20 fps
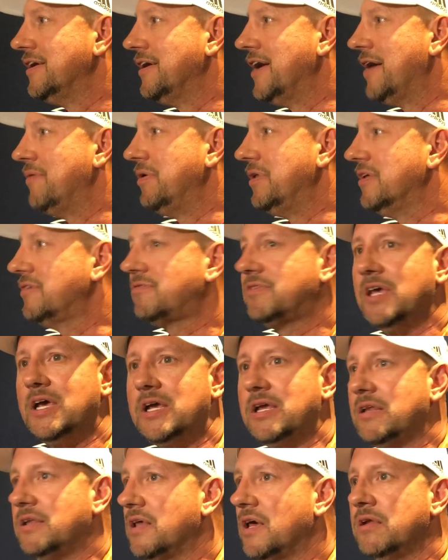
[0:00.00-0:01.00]
I mean, this
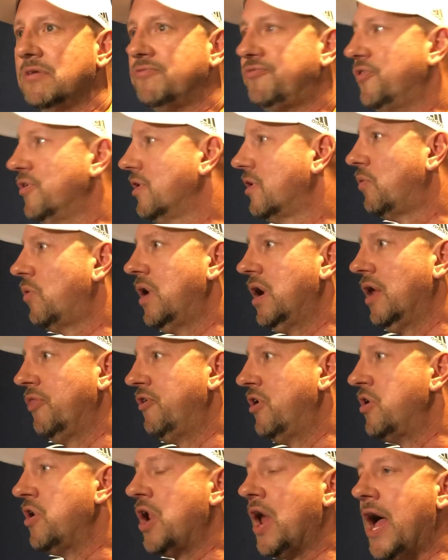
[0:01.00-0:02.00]
thing doesn't fool around.
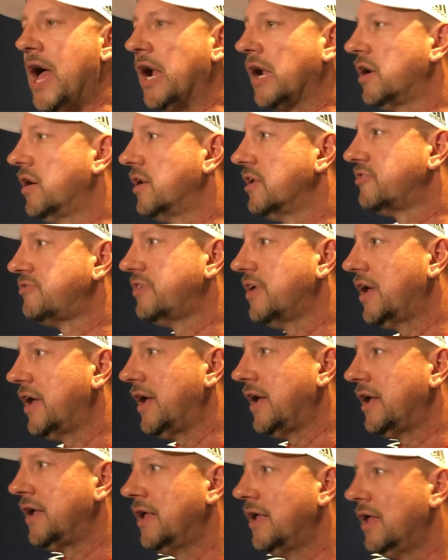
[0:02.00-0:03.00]
They're not going to
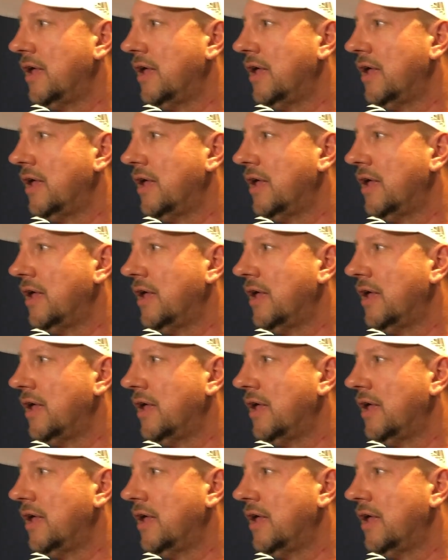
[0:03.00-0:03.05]
say,